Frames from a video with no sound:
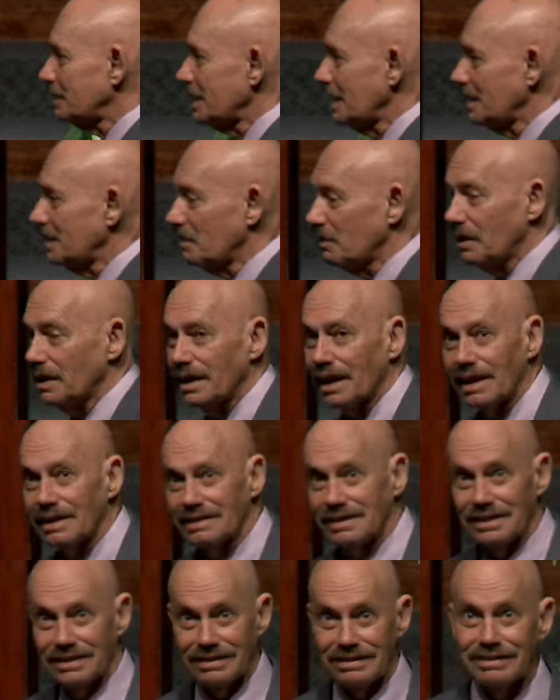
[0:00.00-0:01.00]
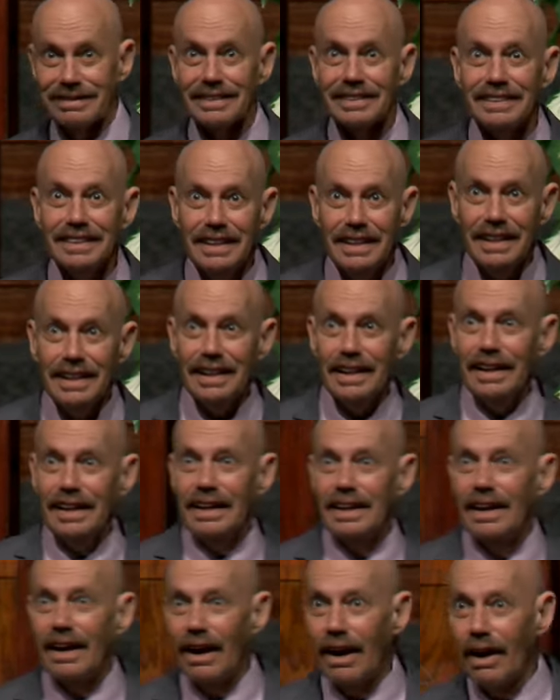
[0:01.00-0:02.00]
tell you what. I just,
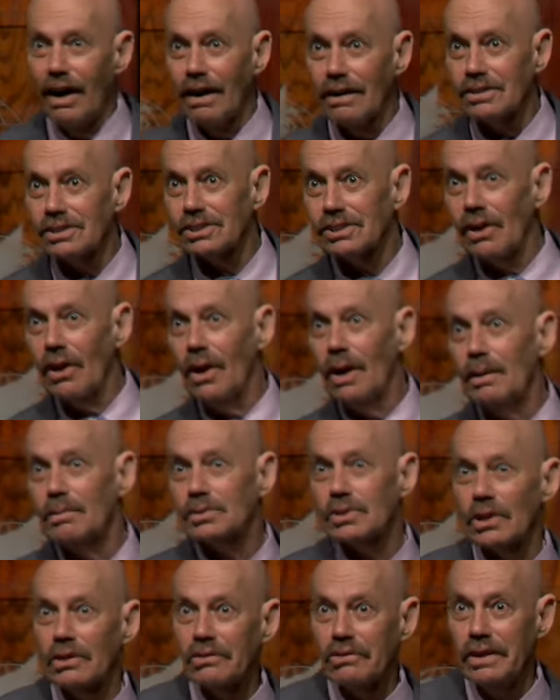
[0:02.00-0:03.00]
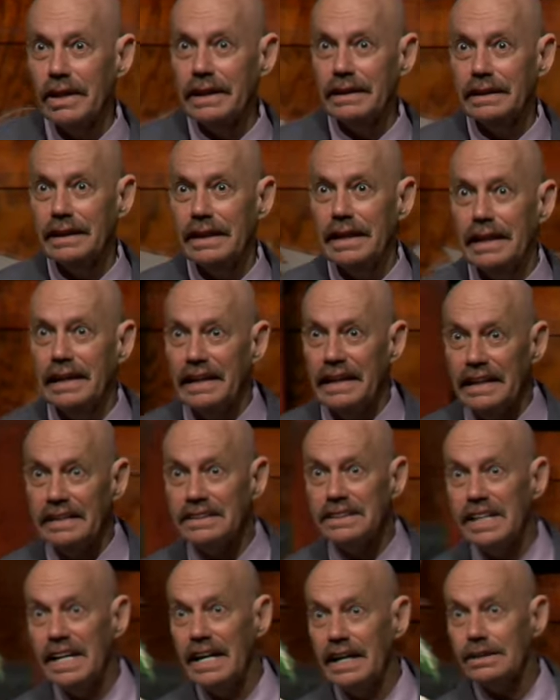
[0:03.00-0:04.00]
all Psalms are written in
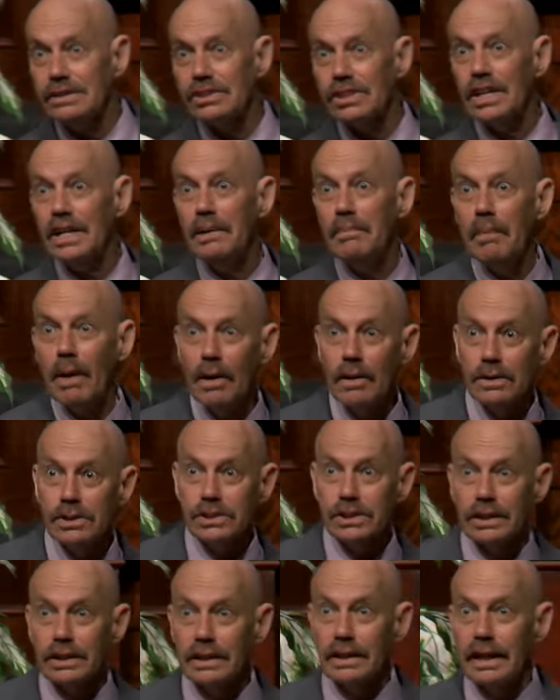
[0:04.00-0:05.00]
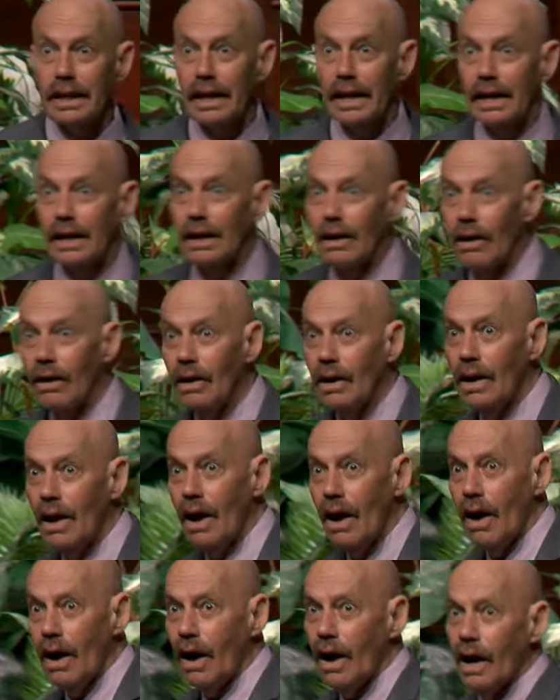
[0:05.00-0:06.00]
intense emotion, and,
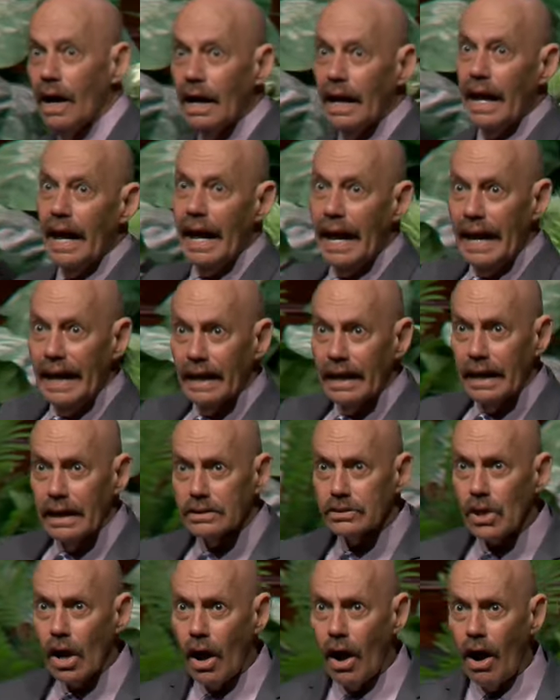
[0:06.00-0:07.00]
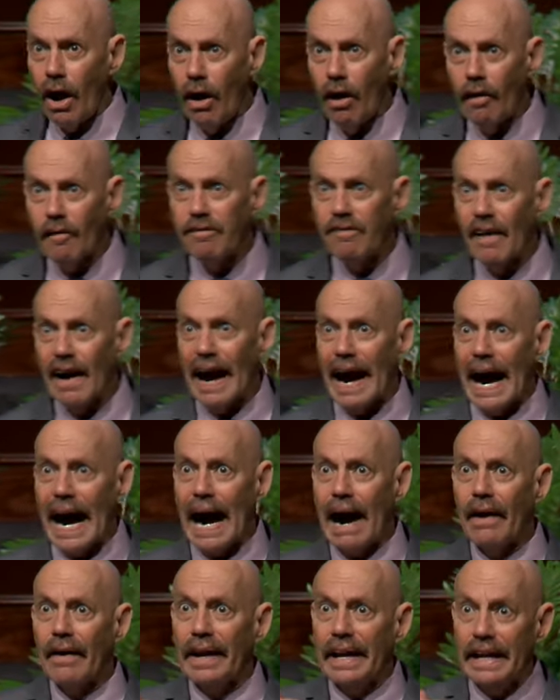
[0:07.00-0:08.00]
and it's all for
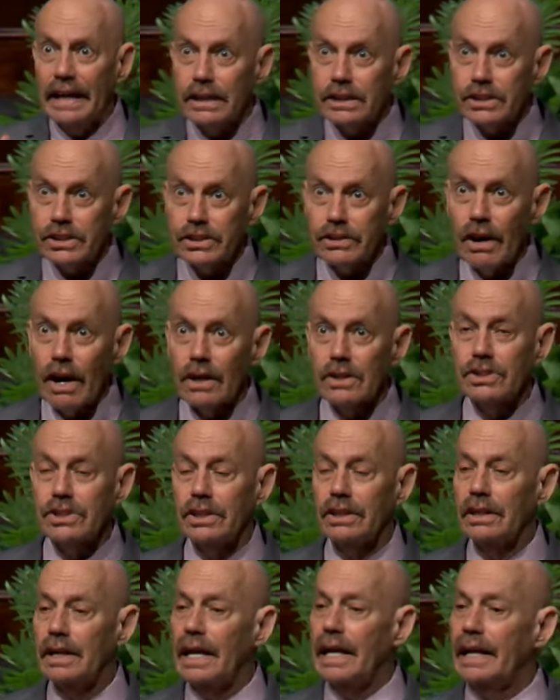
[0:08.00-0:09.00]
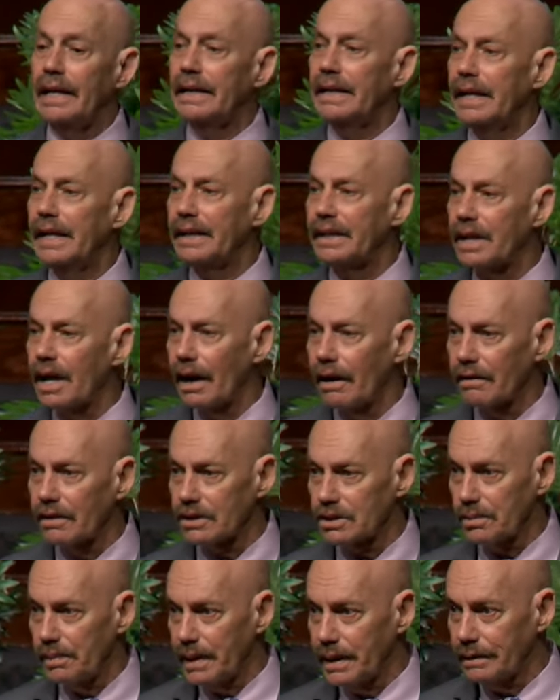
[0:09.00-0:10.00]
our instruction and
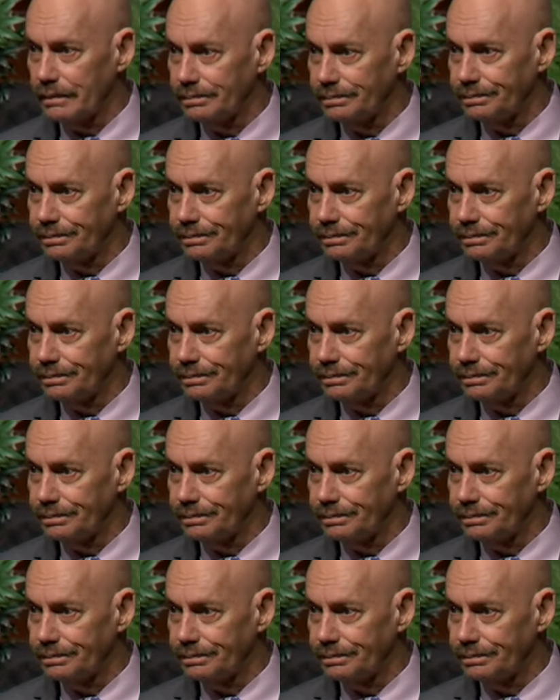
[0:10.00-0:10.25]
encouragement